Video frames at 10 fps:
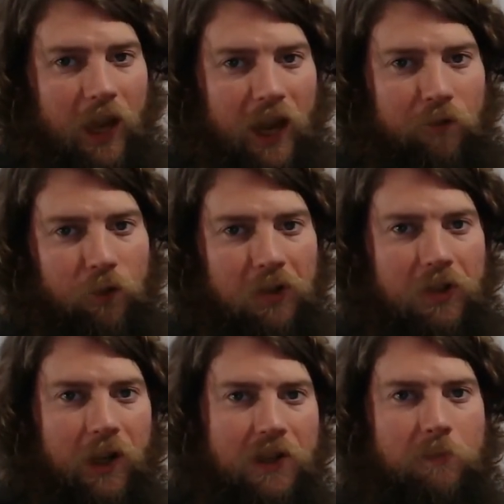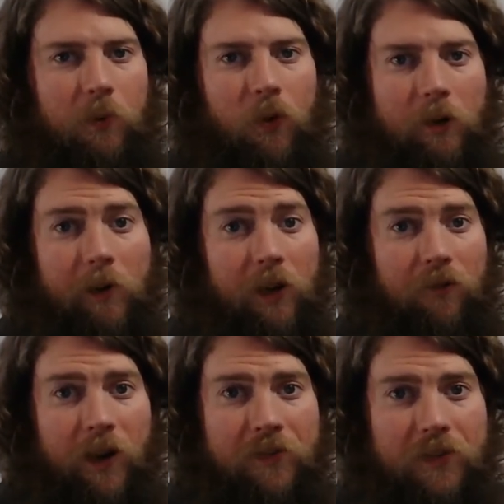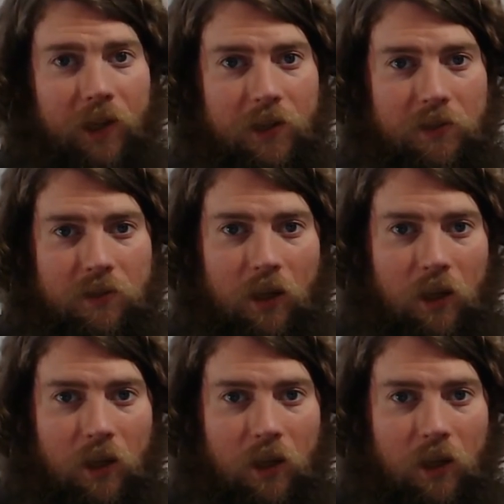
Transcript: at 4 seconds, but what about at 5 seconds?